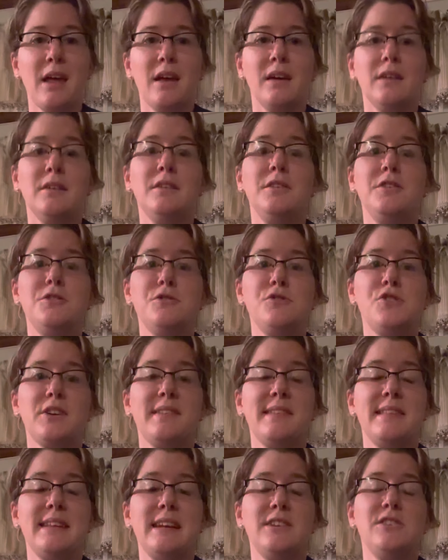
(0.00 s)
You
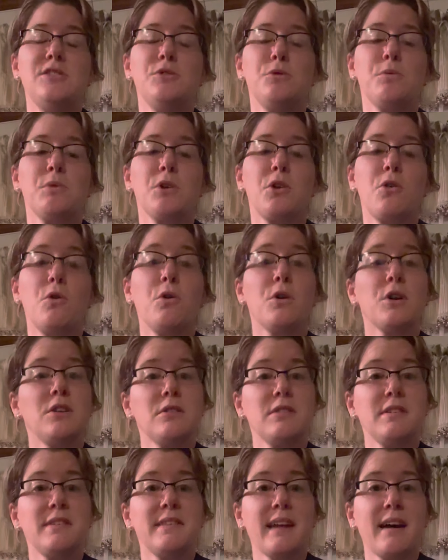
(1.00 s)
just need to record
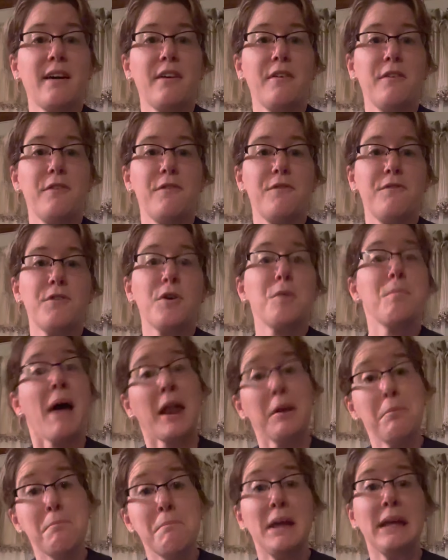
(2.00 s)
yourself for
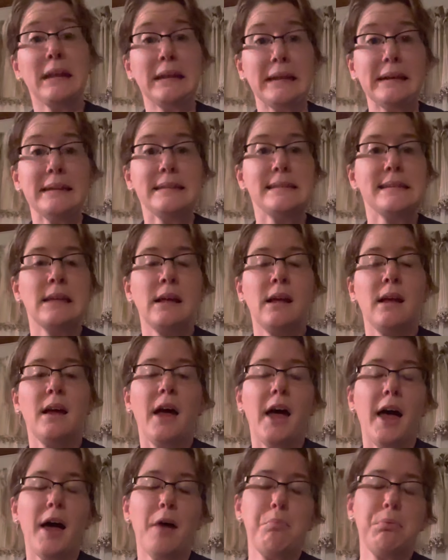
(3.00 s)
about a minute,
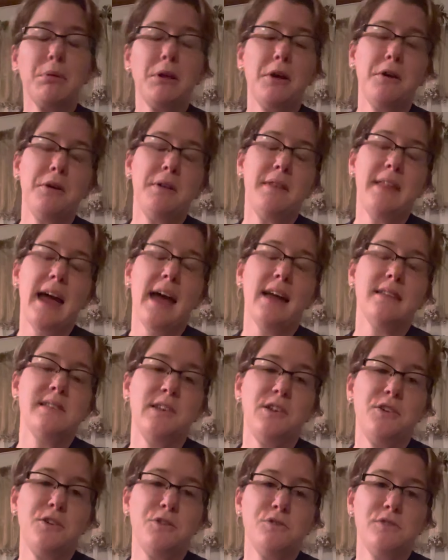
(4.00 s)
upload that
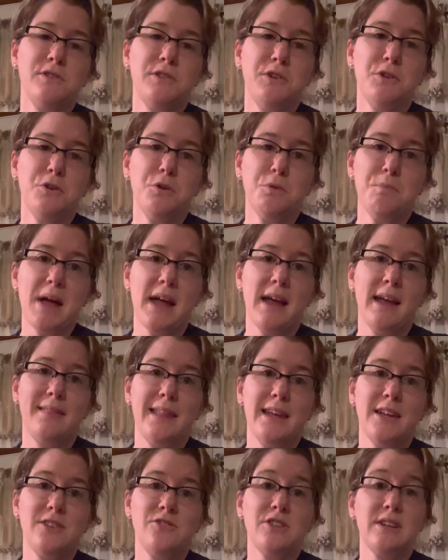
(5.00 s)
to YouTube, and
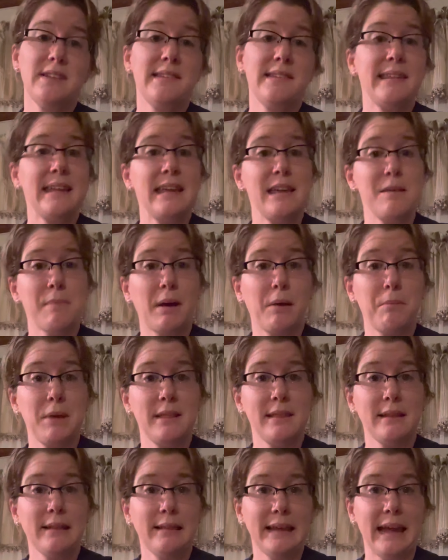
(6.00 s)
then just email
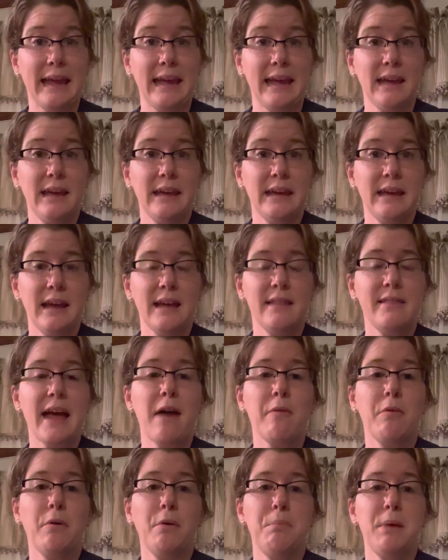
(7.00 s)
me the link, and
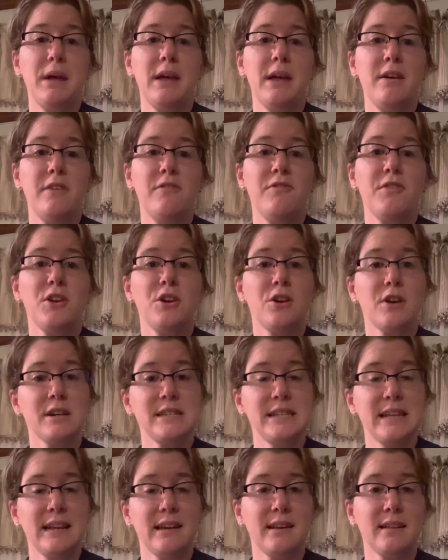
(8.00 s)
that will be for your
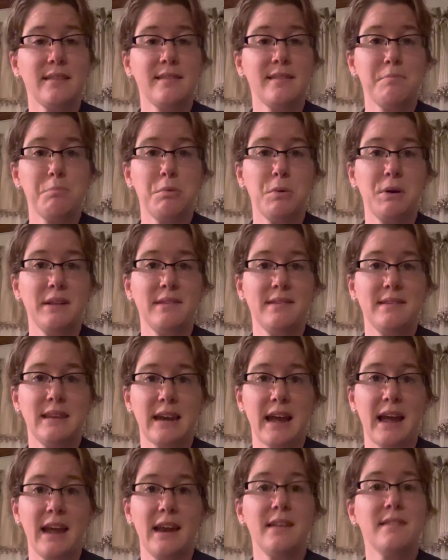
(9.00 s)
attendance points
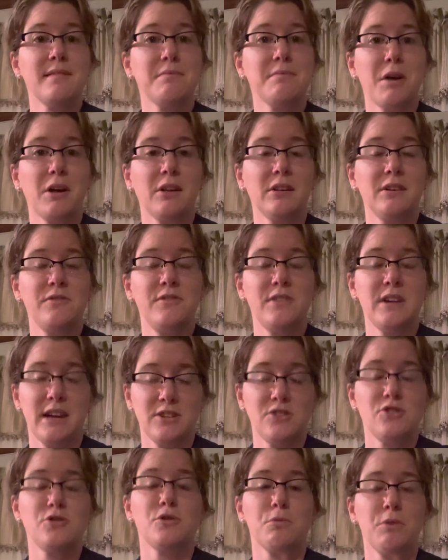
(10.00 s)
tonight as well
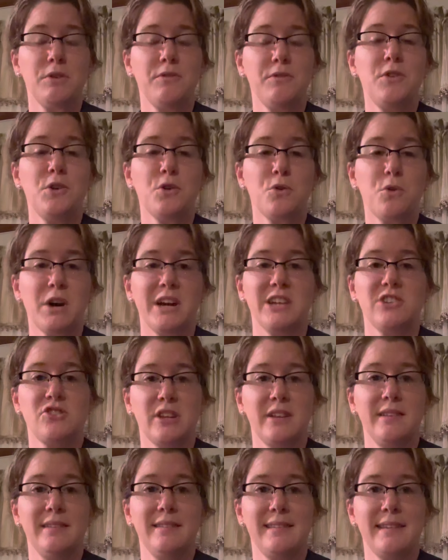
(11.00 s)
as your review
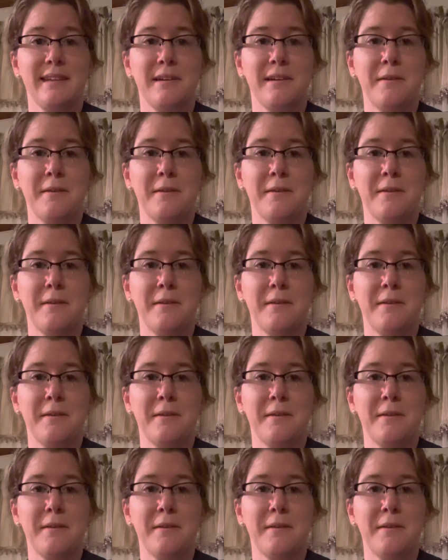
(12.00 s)
questions.